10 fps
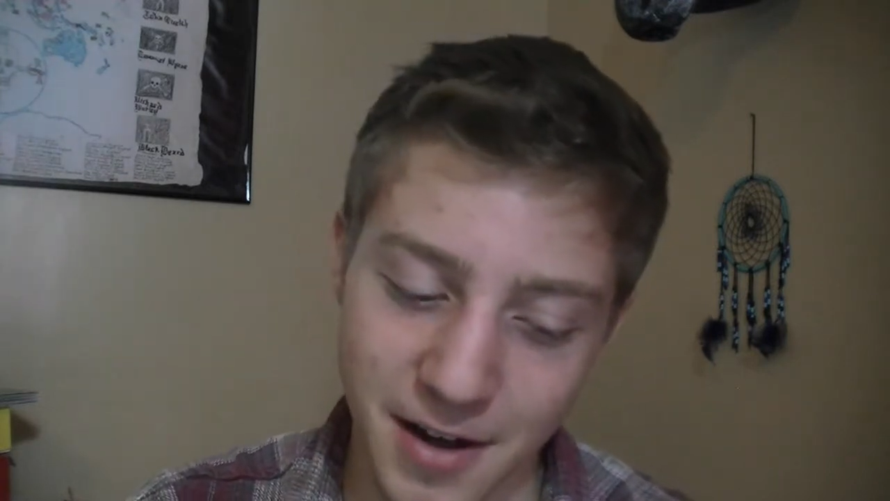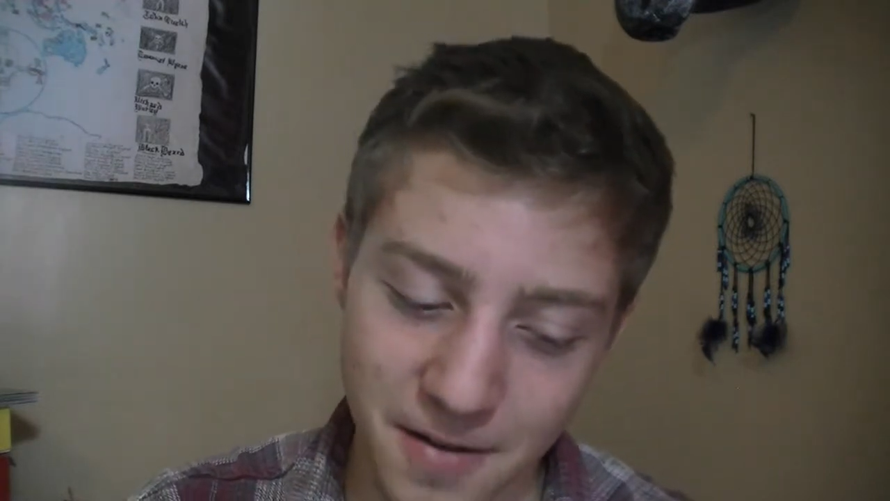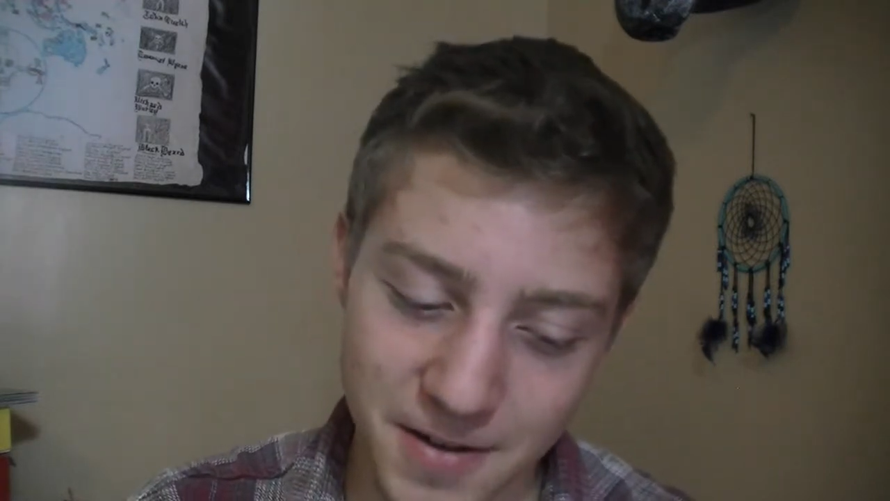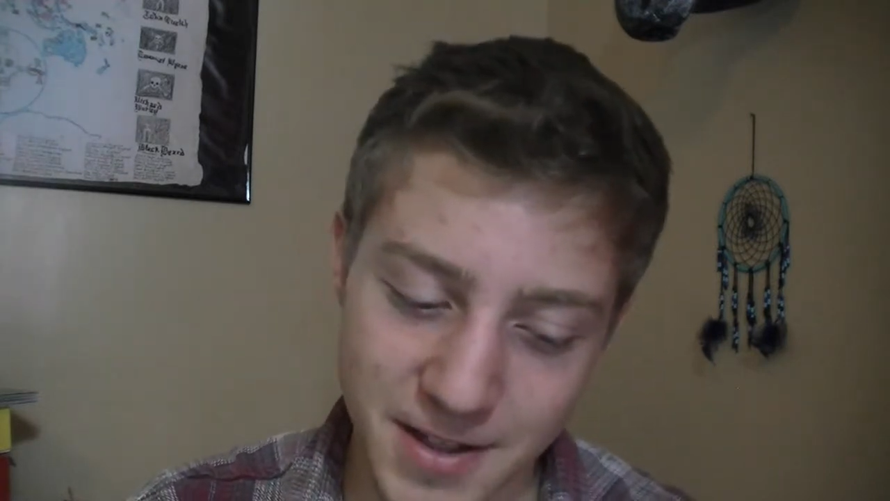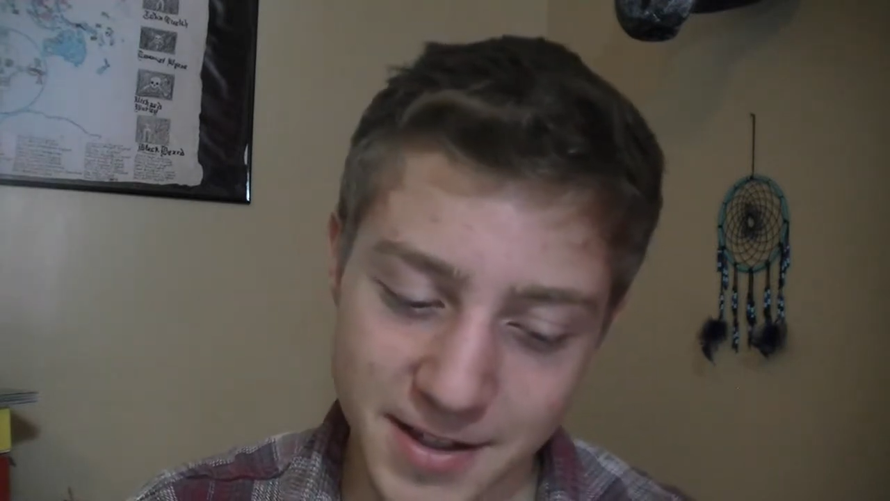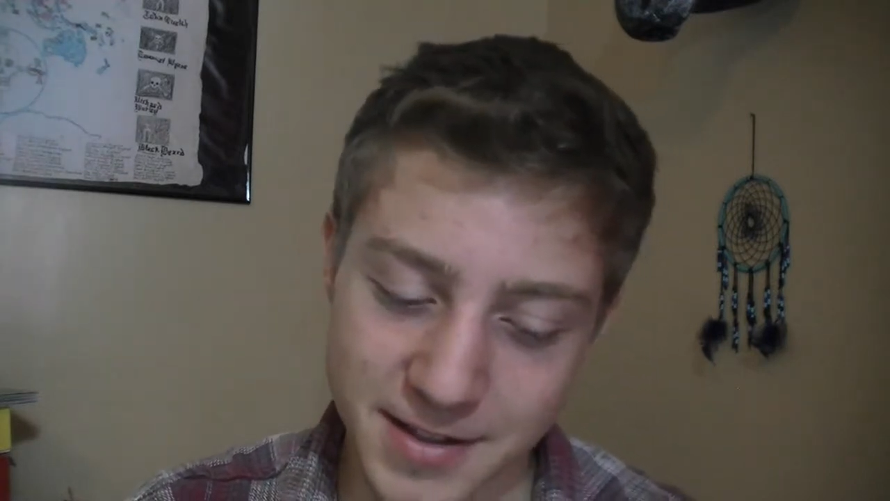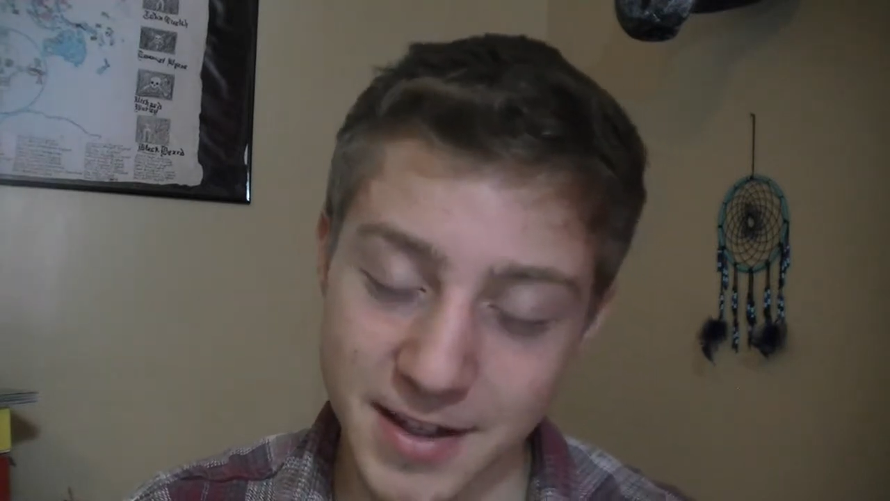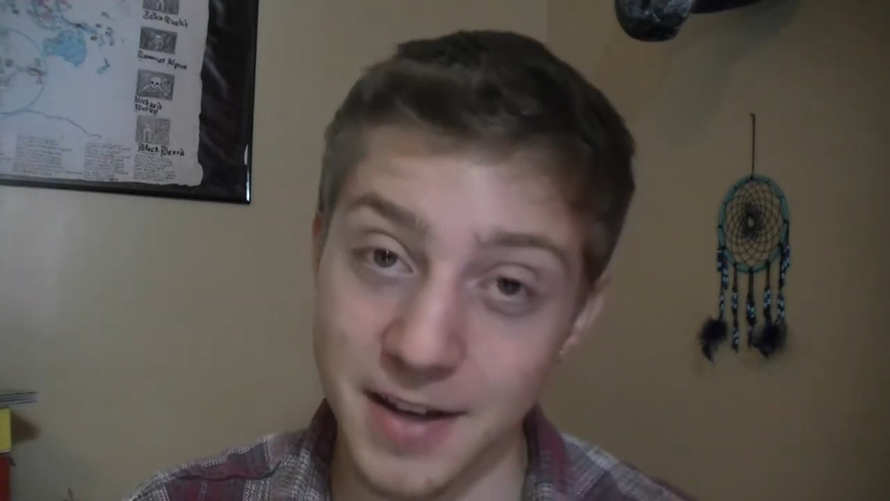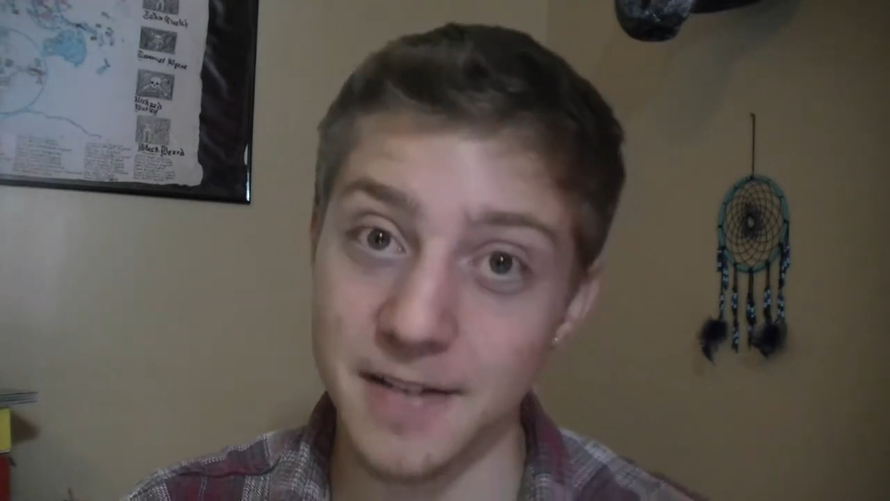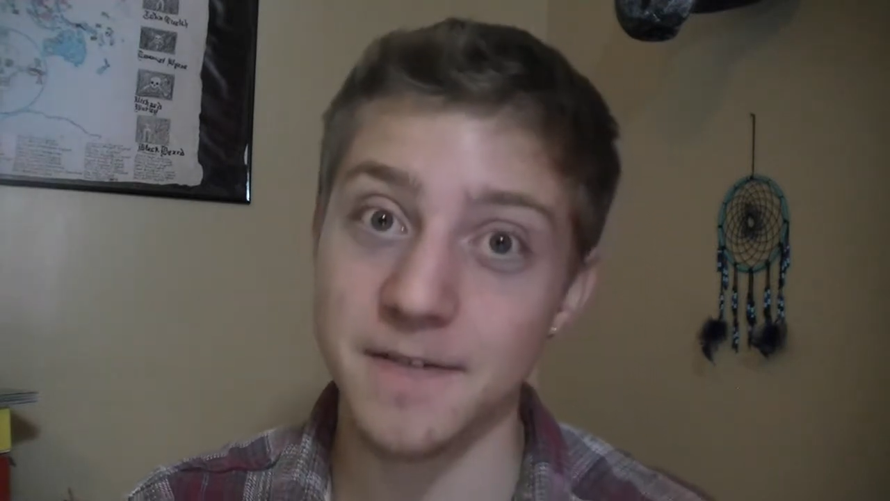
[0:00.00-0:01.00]
covered this
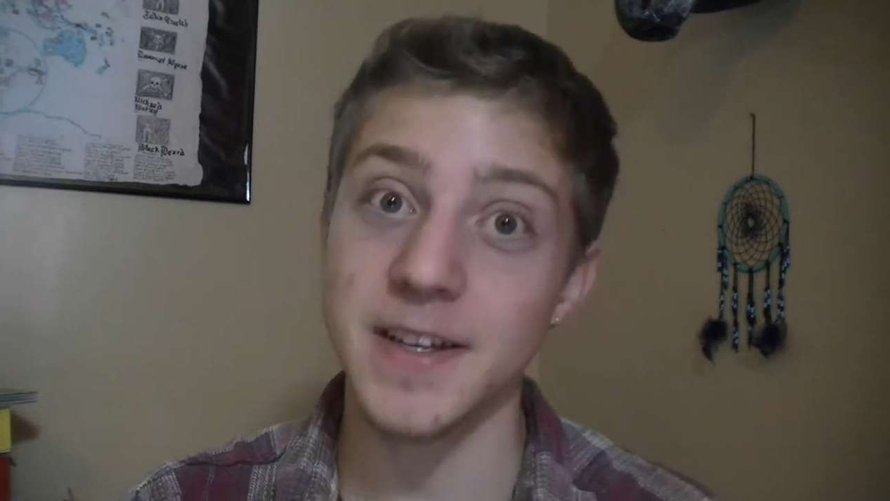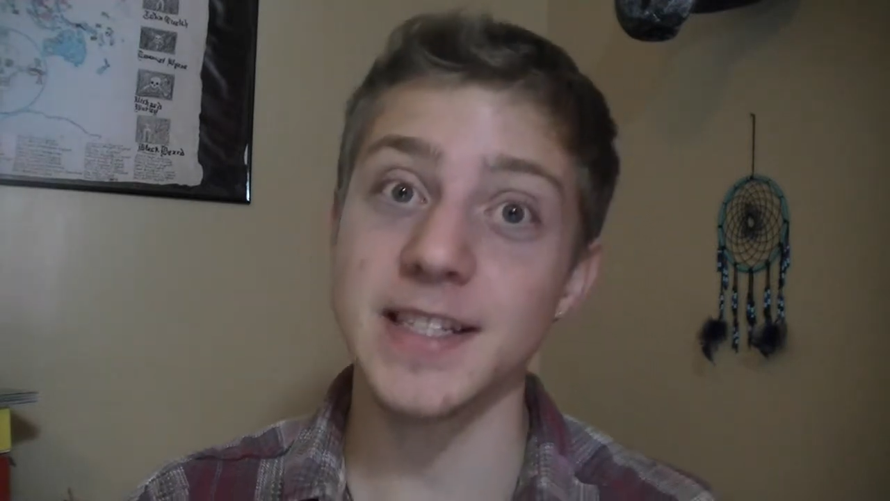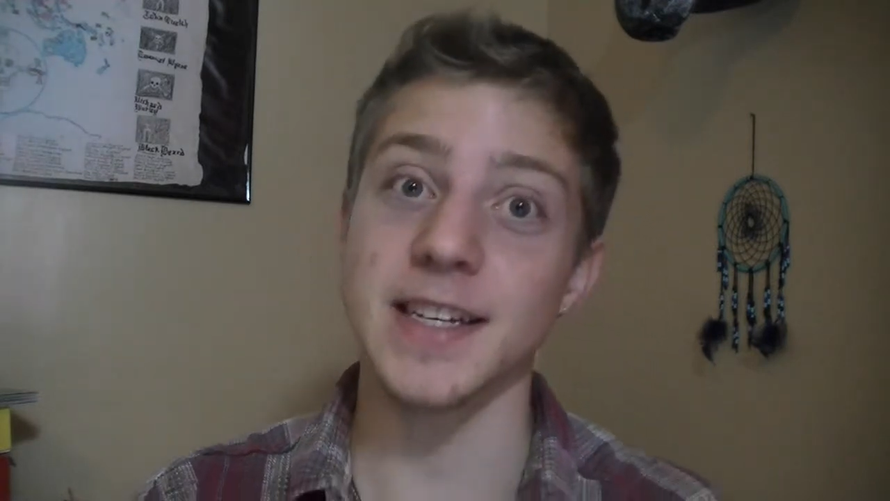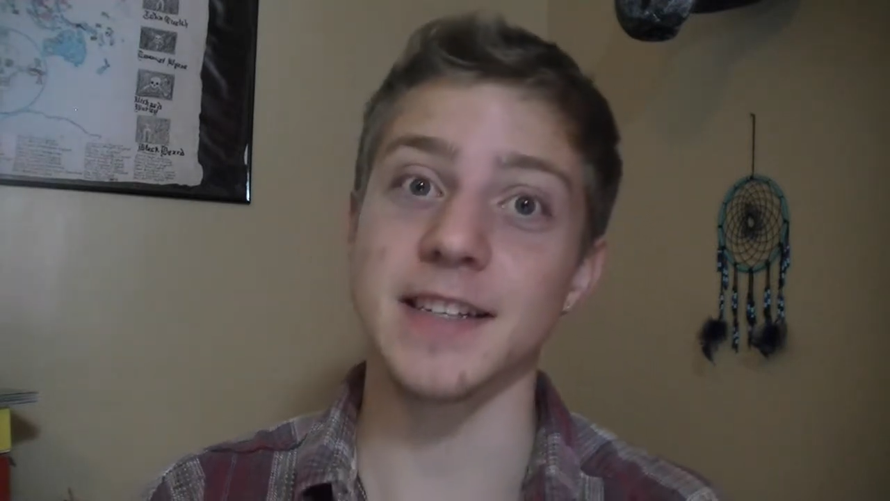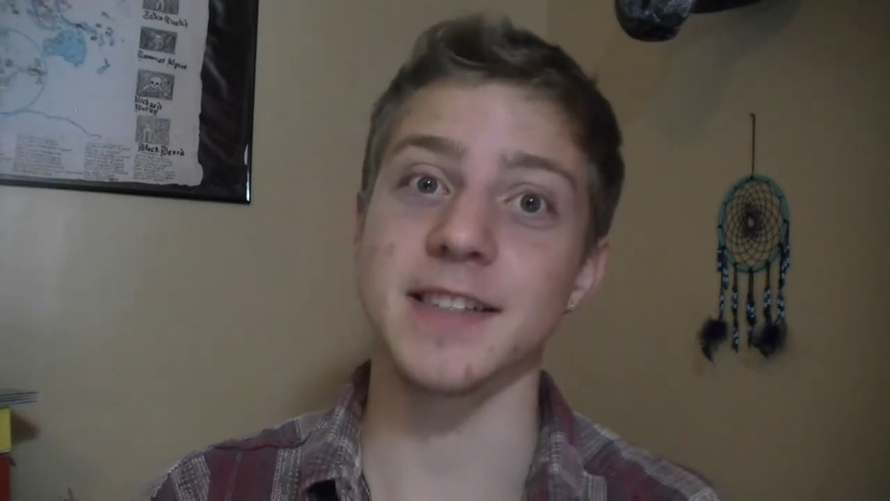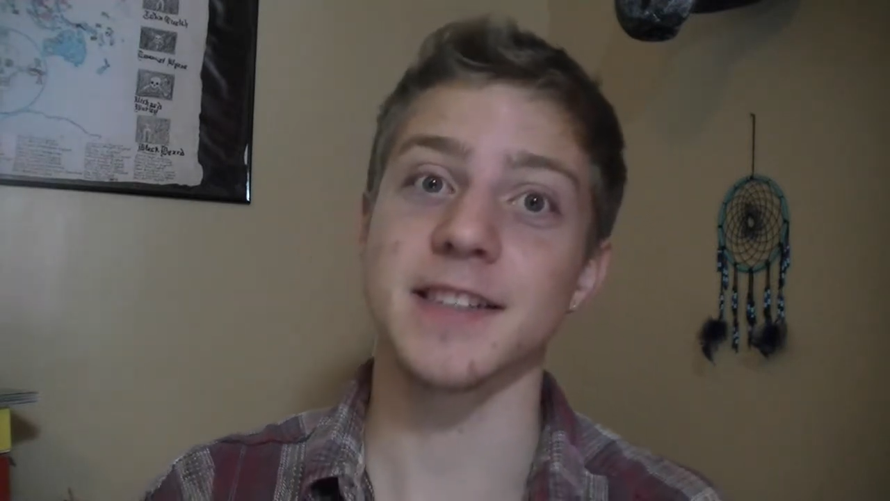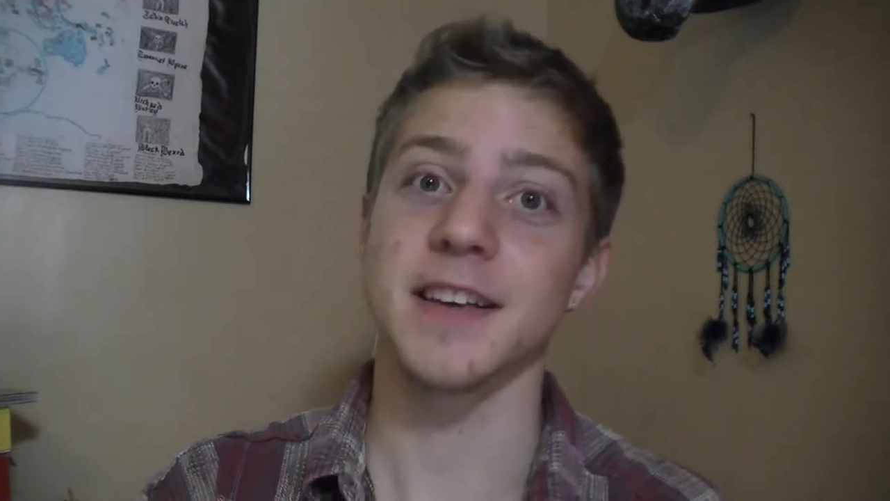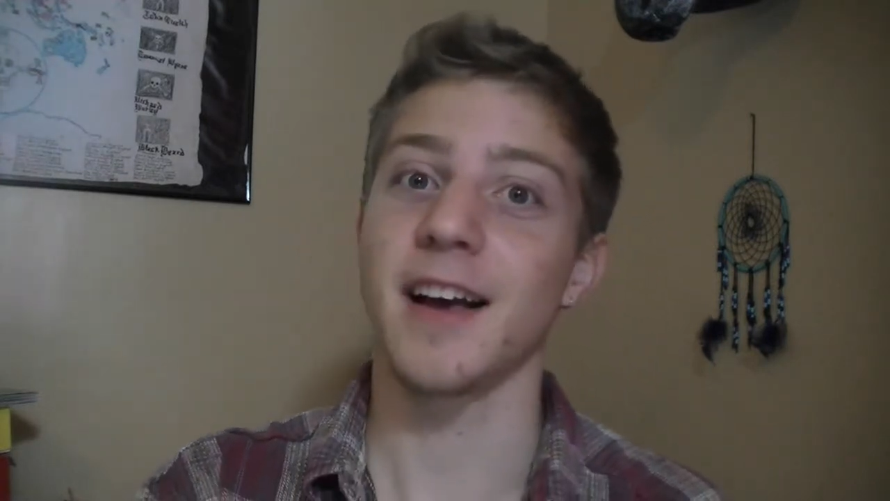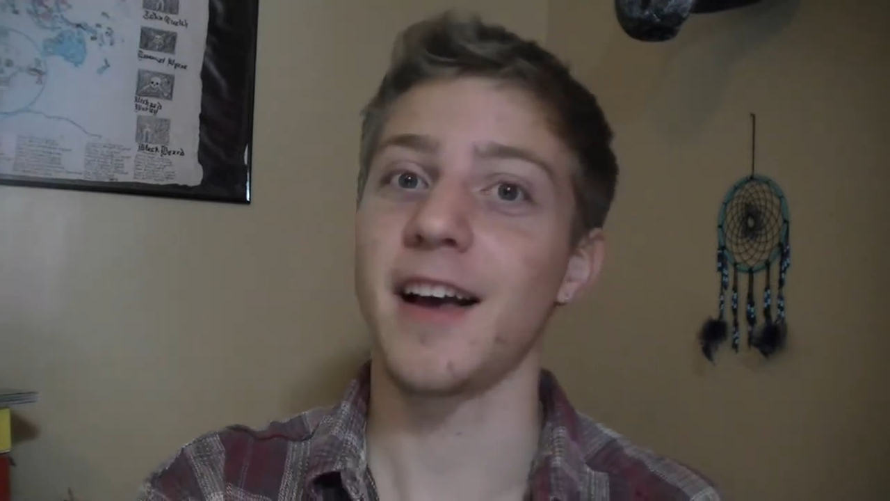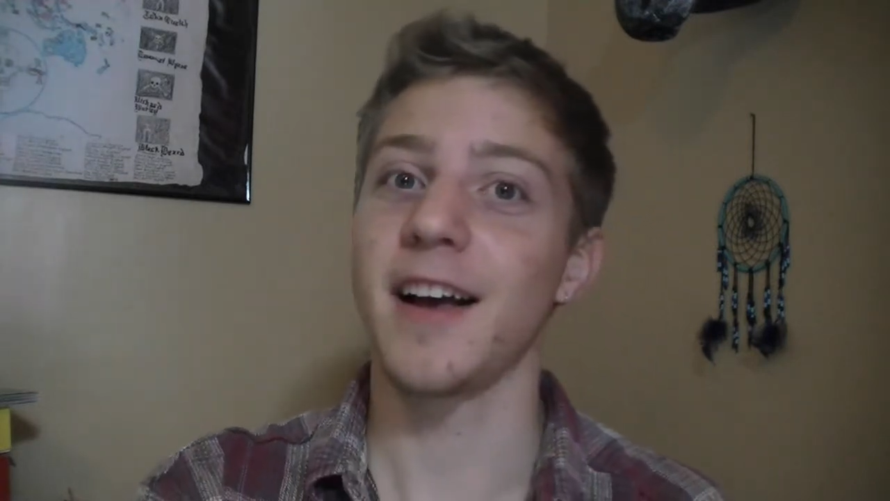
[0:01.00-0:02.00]
in physics